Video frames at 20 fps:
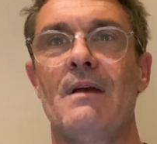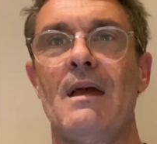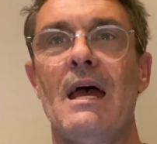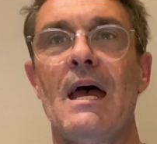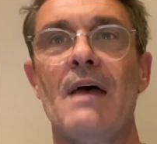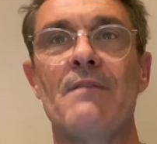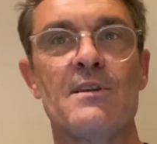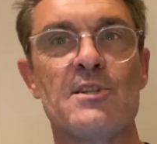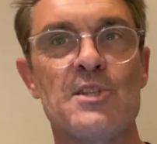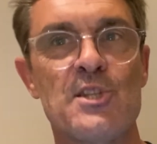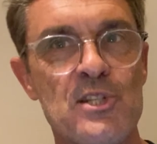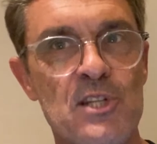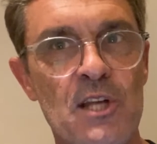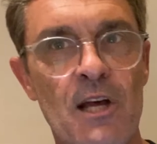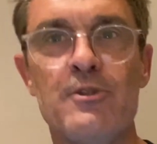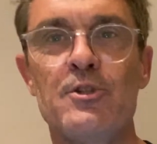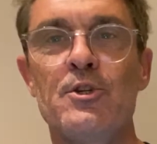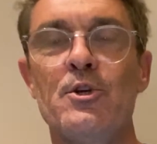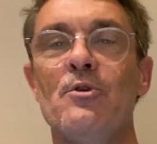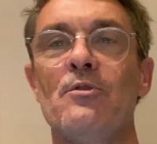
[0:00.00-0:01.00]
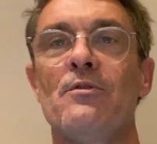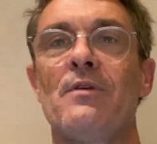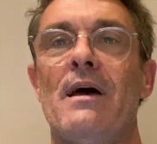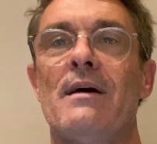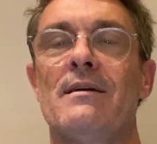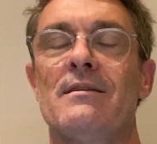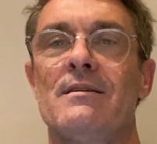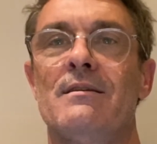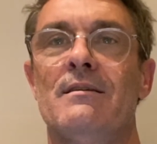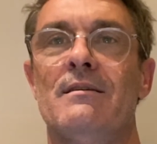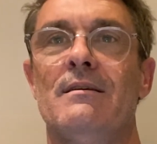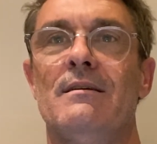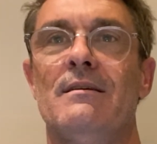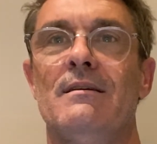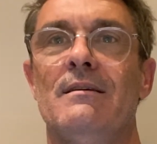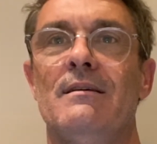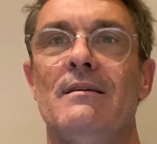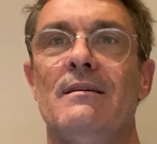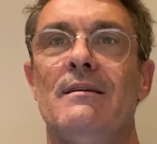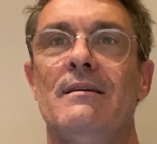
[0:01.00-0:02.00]
And the Son knew that.
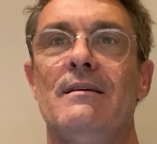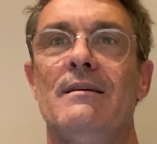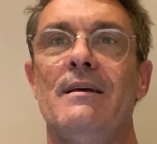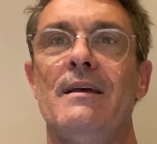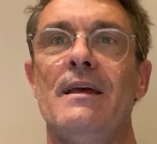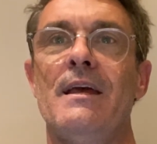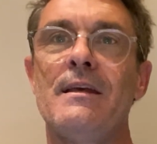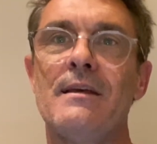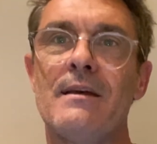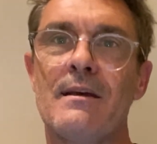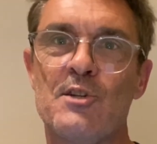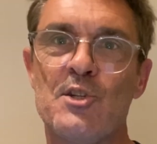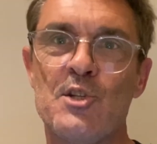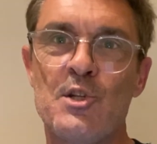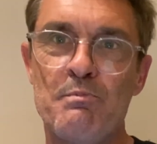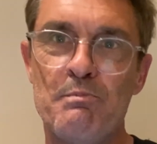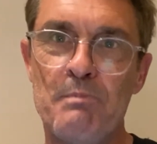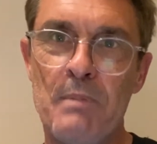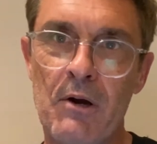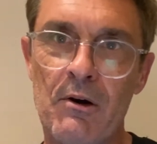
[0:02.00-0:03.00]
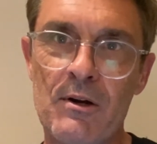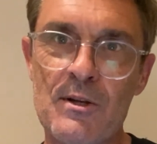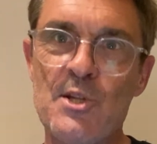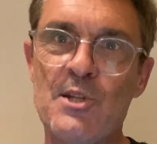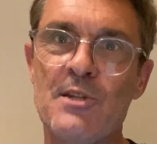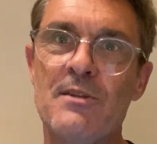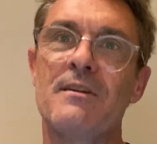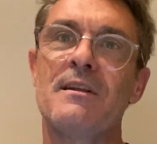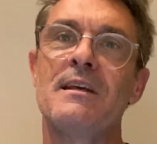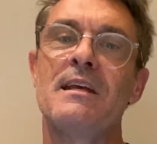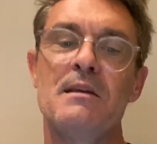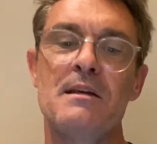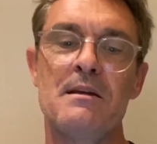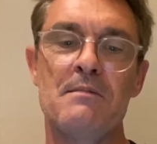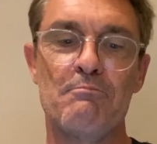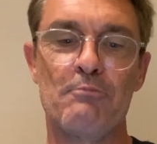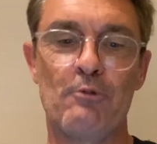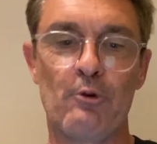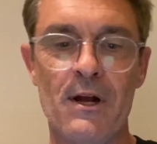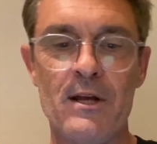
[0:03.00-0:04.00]
He experienced it. He
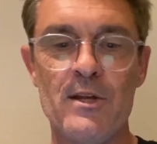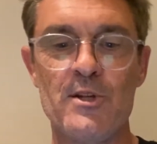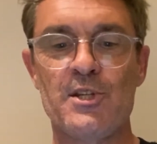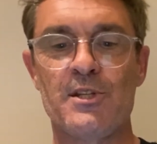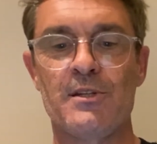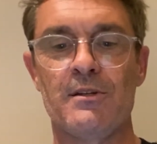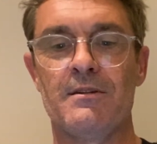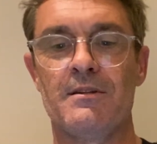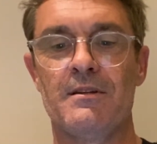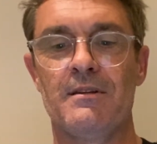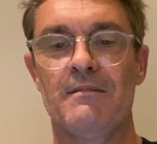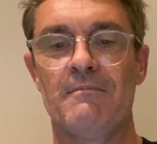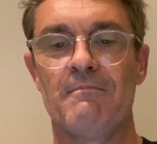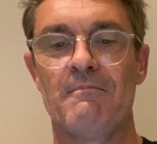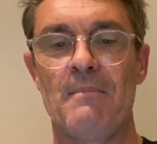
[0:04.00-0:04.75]
embraced it.